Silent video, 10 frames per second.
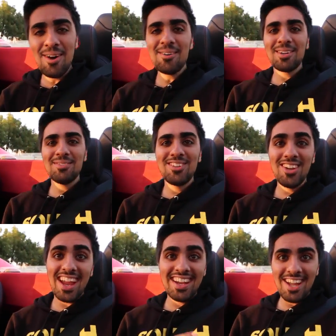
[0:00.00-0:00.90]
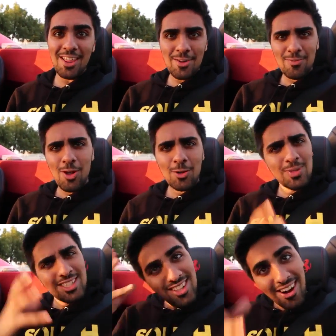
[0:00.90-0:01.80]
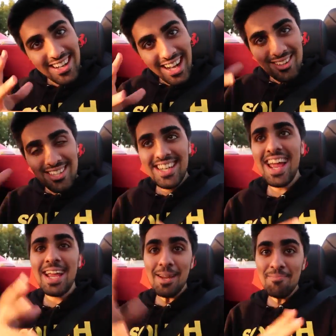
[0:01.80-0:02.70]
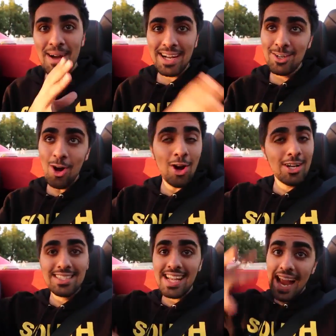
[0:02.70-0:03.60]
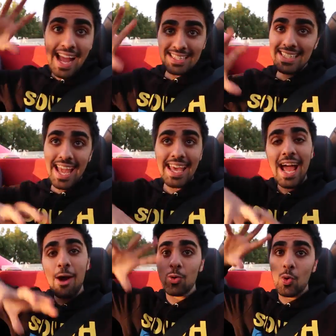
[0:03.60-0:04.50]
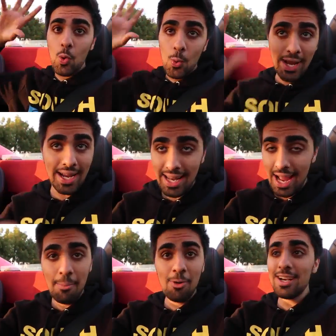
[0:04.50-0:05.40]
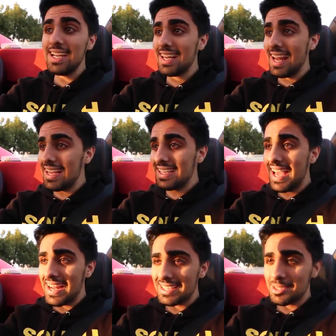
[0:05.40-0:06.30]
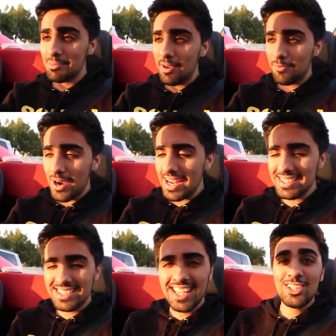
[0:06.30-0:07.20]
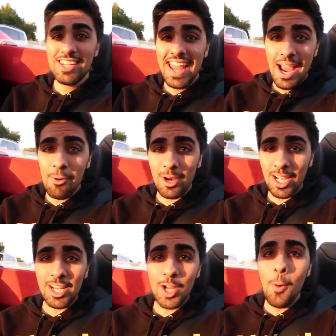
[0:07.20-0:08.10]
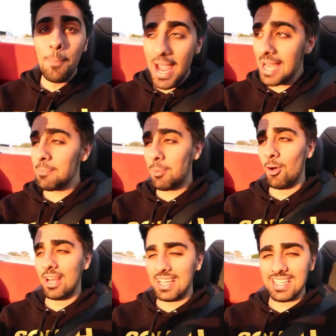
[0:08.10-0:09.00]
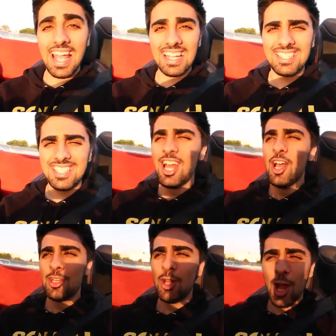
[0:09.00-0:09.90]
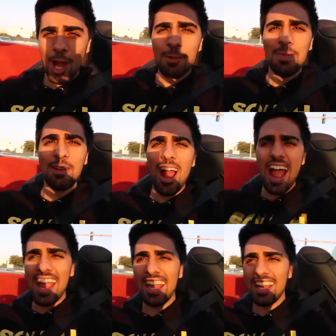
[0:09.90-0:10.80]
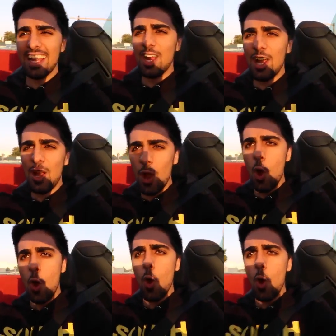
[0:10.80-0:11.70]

Welcome to another vlog. We're starting out today in my car because I had to head out quick. Like I'm already late getting to my friends. Today we're gonna go paintballing. Yes, you heard me right.